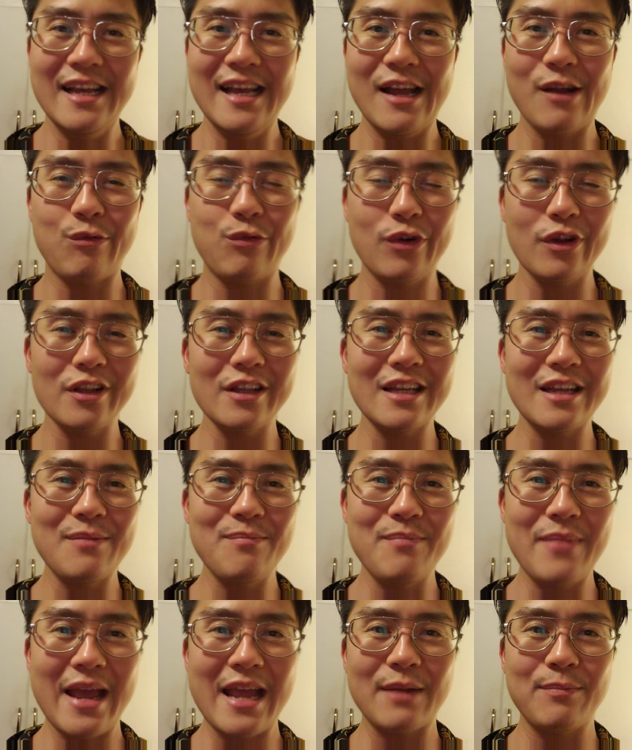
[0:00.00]
it really
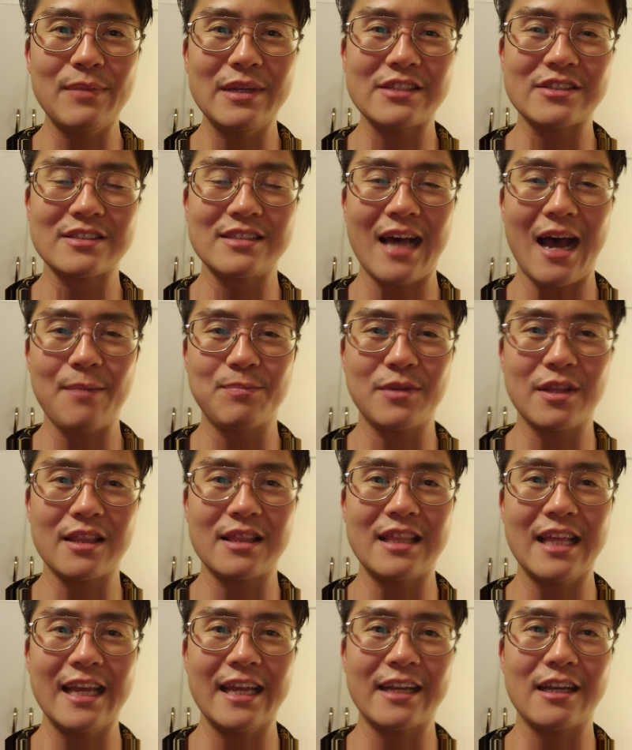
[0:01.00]
made me stop to
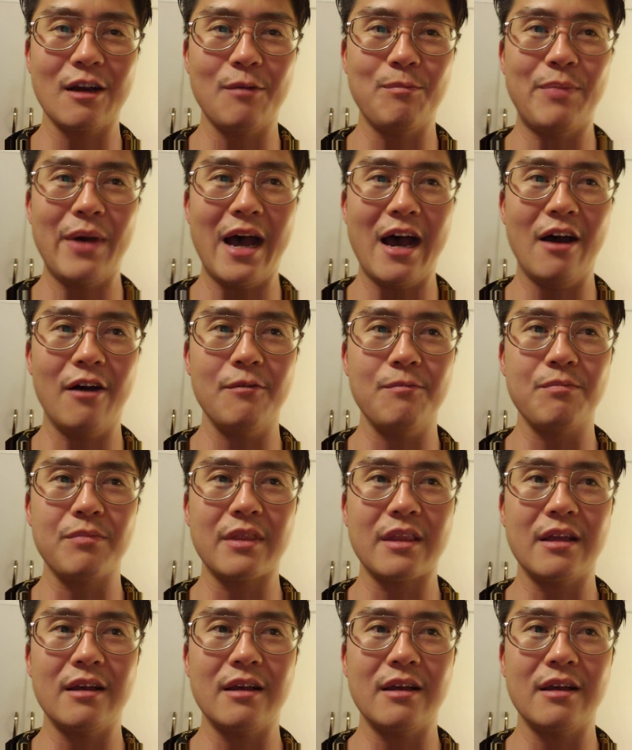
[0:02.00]
think about